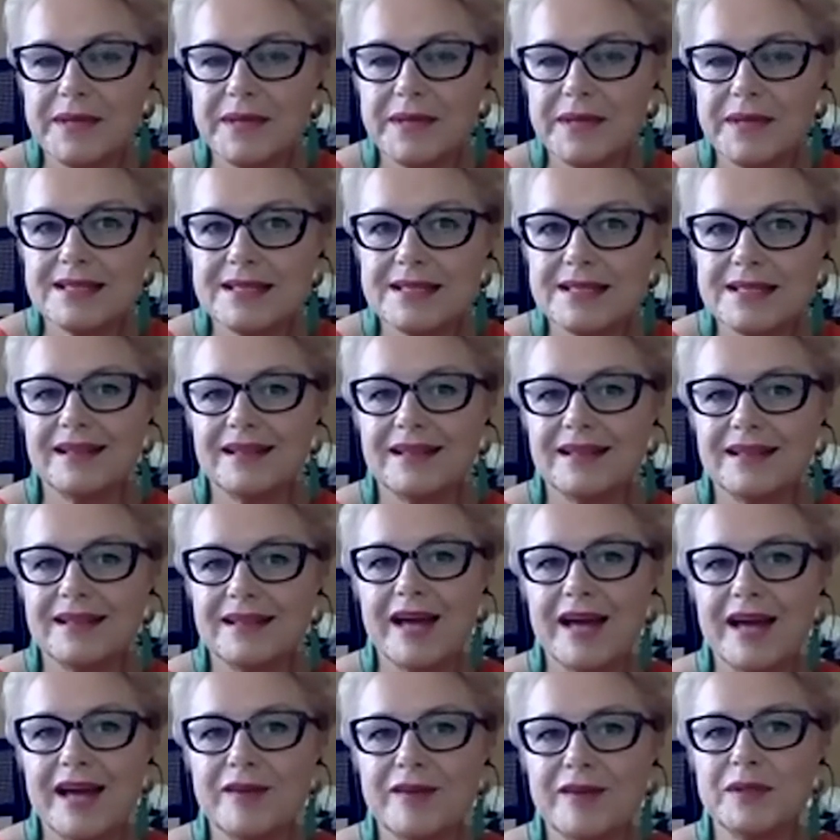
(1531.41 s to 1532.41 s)
It means
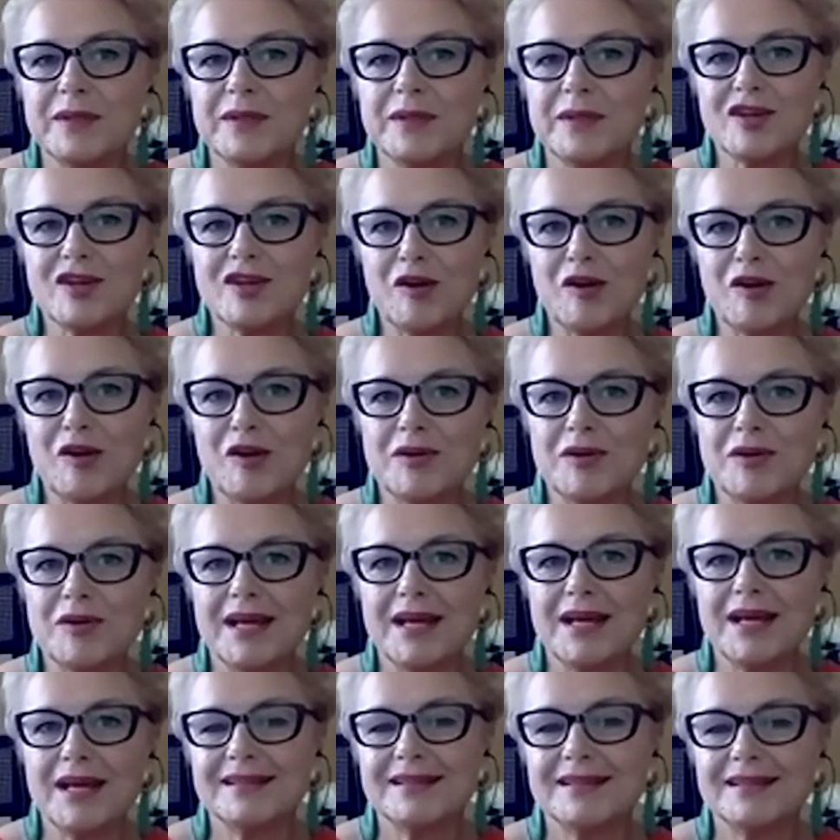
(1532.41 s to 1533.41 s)
that I will
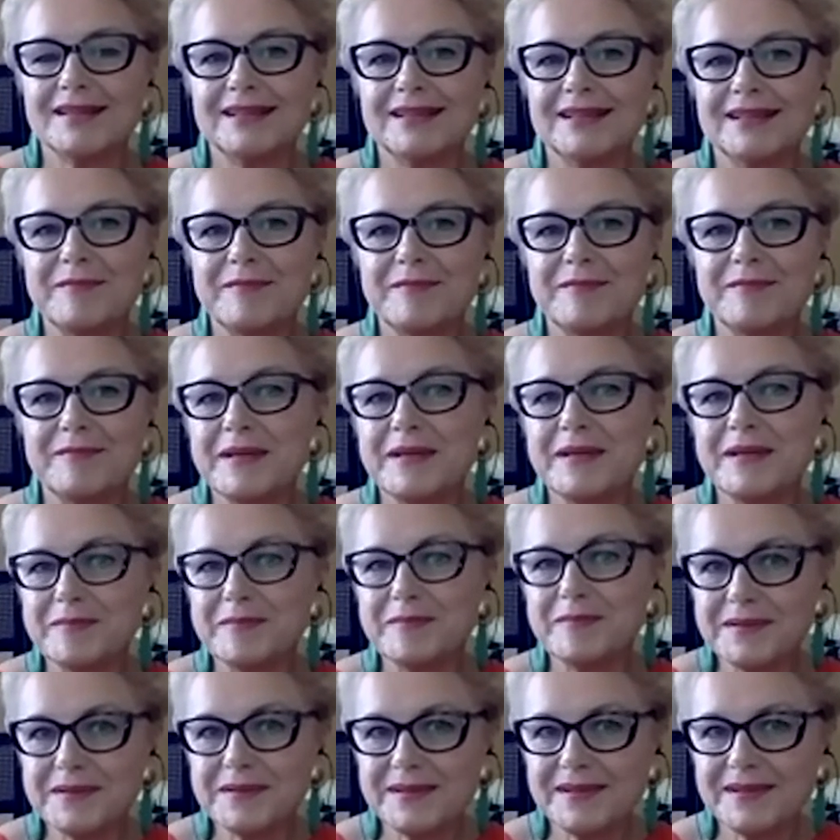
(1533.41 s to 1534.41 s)
show the
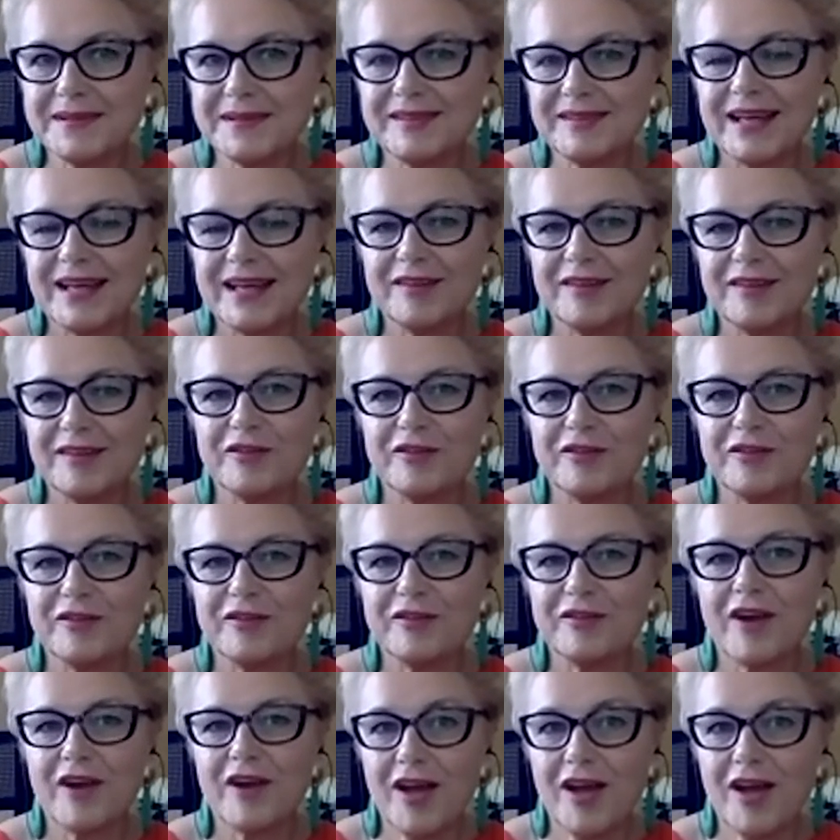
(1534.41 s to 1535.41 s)
people
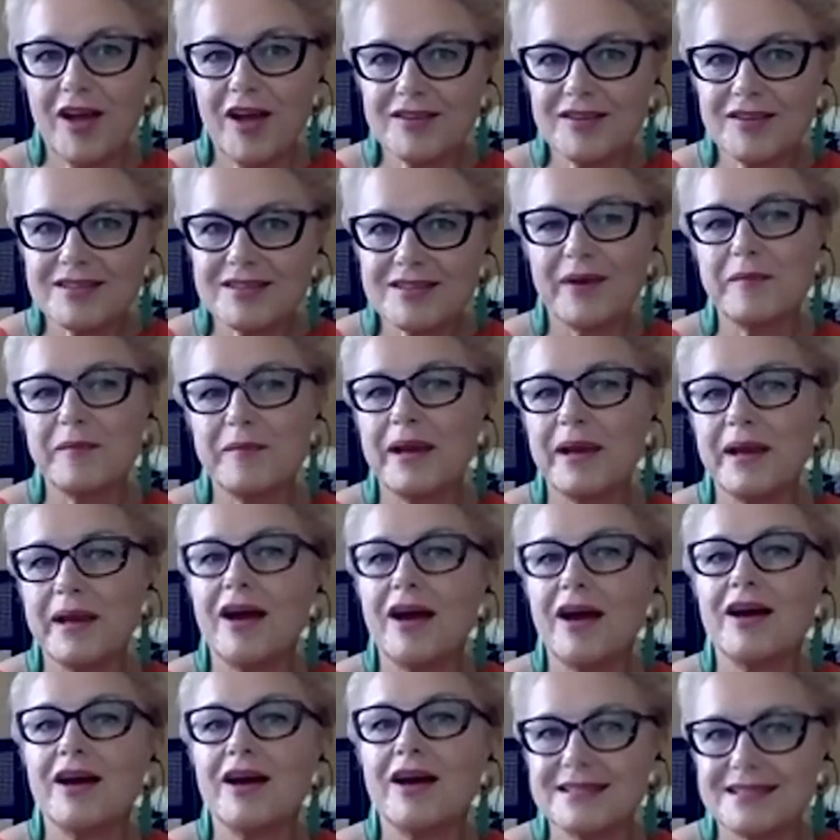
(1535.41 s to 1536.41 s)
France by my
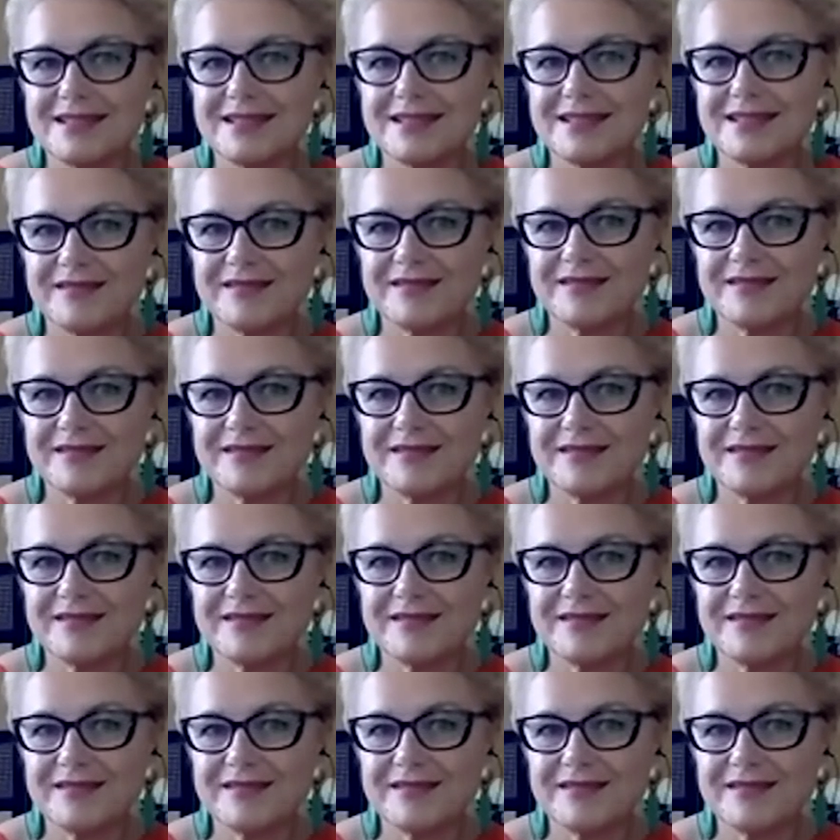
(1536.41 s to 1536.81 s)
eyes,